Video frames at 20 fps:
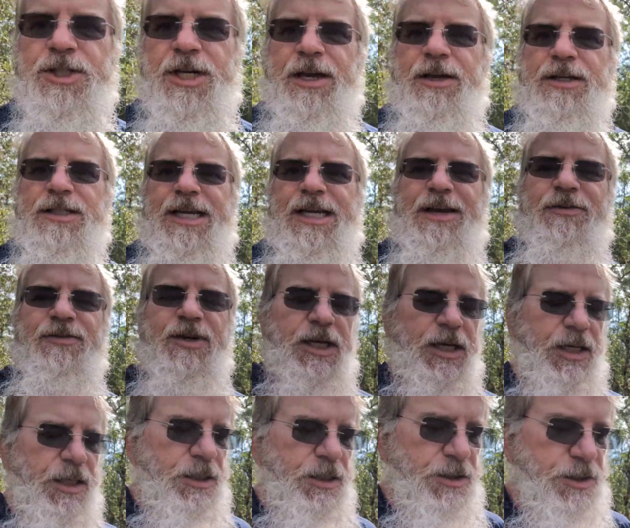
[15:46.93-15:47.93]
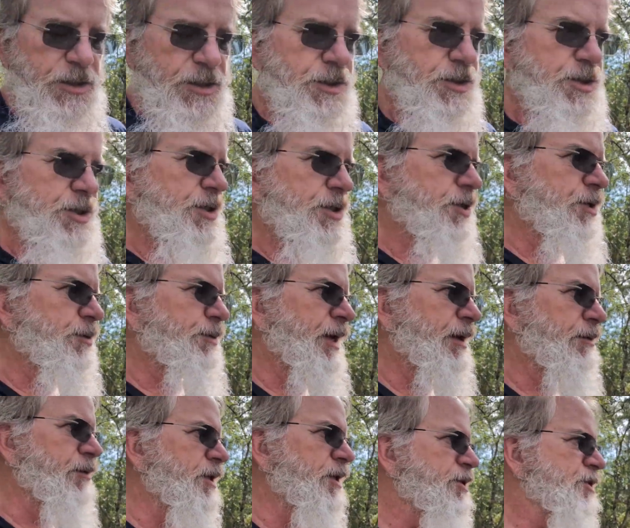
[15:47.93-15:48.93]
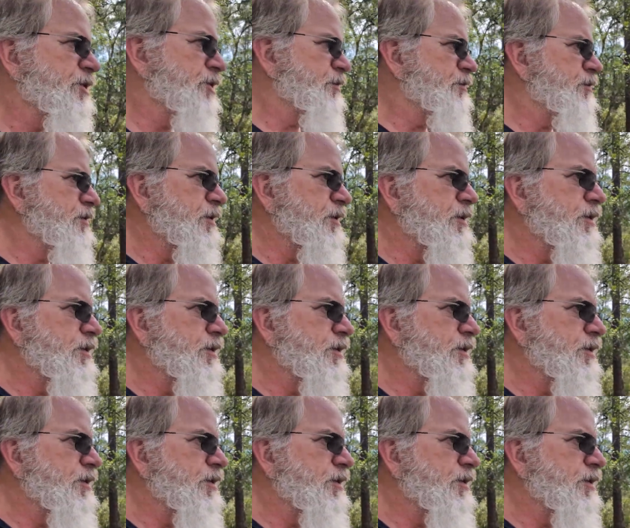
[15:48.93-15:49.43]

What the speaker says: safety to be able to shoot